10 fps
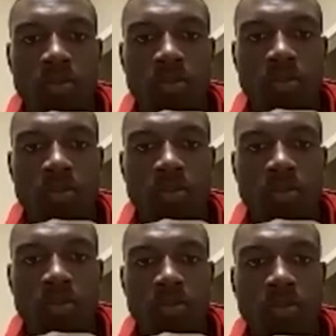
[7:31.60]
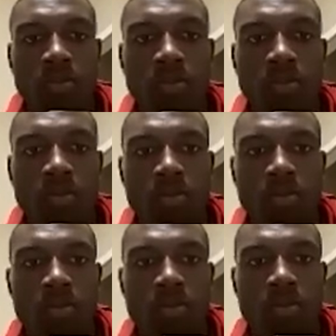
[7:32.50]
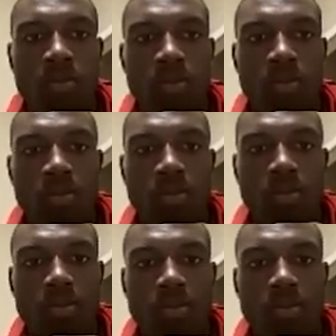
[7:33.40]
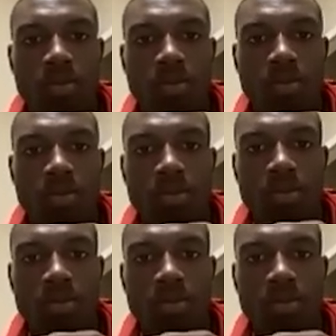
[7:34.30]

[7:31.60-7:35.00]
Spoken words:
(not speaking)